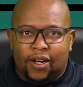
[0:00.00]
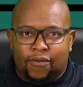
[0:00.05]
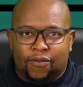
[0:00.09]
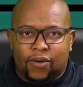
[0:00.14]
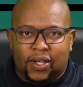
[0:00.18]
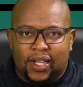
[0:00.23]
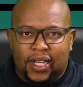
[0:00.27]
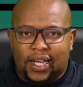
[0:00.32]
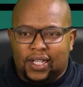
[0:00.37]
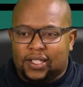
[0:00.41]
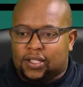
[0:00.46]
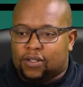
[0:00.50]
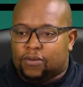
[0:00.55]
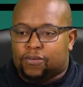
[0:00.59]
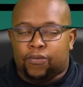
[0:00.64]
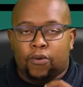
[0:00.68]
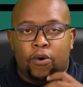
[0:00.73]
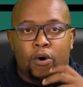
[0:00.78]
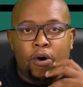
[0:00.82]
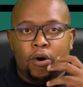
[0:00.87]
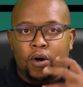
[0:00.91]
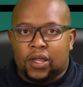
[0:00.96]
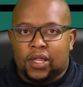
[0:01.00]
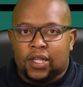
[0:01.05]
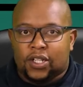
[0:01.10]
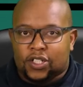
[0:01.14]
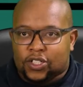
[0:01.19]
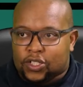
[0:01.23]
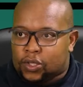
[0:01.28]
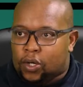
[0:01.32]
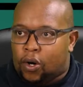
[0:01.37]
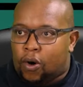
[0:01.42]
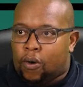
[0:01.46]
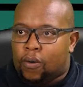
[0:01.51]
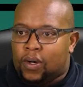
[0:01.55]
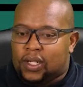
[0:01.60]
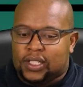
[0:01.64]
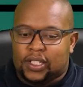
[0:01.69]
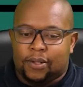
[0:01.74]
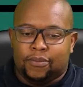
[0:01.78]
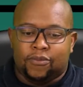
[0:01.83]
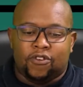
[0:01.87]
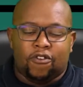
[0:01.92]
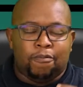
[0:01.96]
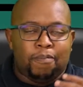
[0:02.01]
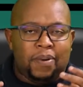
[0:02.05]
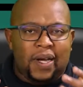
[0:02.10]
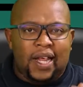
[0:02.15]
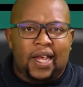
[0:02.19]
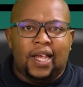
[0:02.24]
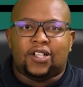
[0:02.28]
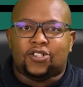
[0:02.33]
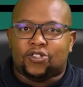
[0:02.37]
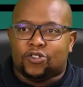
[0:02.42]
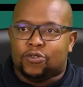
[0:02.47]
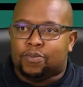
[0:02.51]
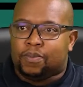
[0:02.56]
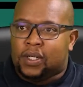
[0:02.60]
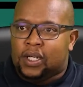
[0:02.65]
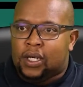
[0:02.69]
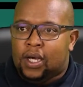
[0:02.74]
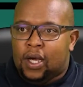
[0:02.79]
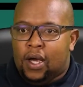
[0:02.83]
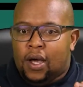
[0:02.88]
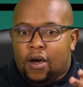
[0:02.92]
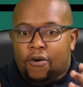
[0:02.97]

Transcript: advocating for on the show in terms of players should be